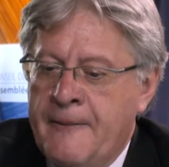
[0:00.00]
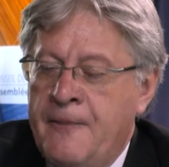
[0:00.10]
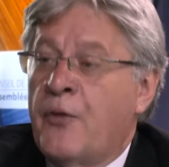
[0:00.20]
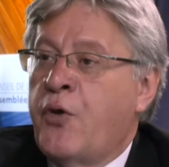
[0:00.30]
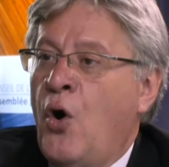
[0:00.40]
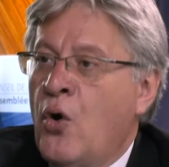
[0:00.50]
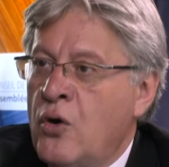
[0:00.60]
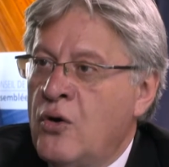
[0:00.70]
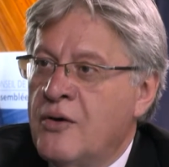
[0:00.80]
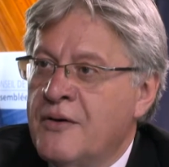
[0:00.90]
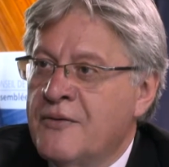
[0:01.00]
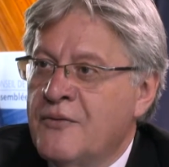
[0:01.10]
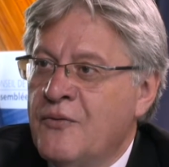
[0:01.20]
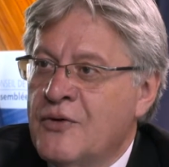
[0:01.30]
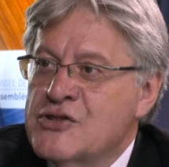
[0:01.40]
not all
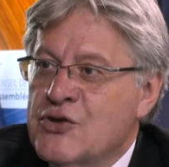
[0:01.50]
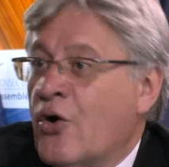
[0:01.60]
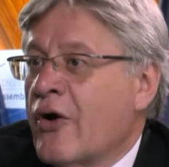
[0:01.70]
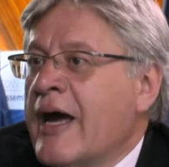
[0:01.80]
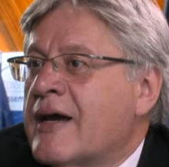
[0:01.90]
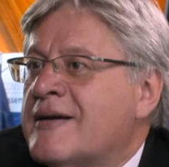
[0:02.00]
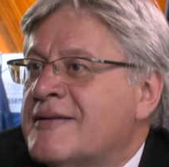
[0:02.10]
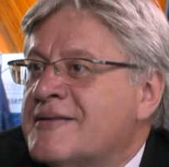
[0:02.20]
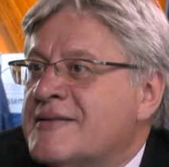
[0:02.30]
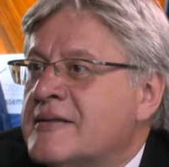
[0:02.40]
was correct,